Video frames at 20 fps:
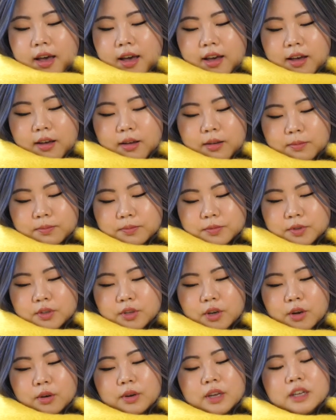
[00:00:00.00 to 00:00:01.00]

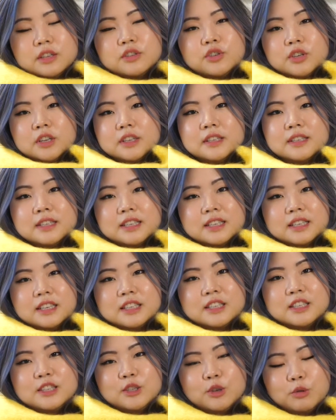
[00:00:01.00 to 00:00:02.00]
So it's just
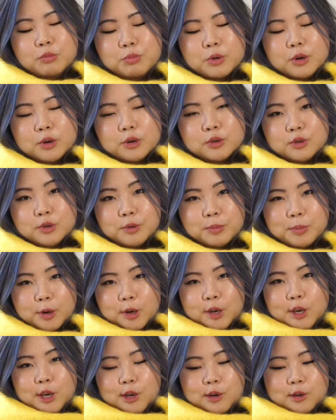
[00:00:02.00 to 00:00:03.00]
super, super
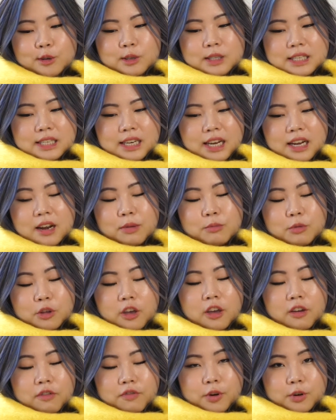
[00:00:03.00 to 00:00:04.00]
cute, and I'm
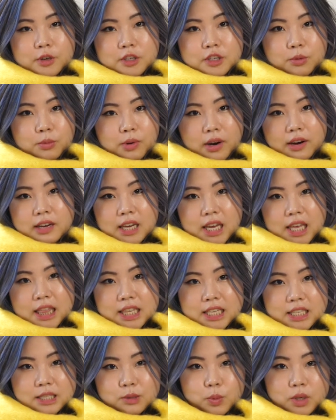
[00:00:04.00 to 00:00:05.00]
looking forward to wearing it
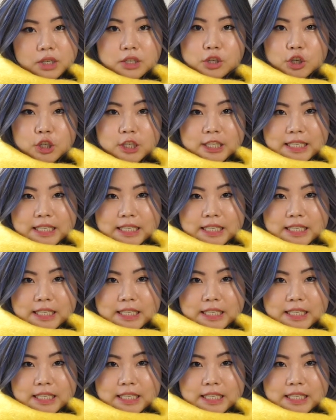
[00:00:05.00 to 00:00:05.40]
this winter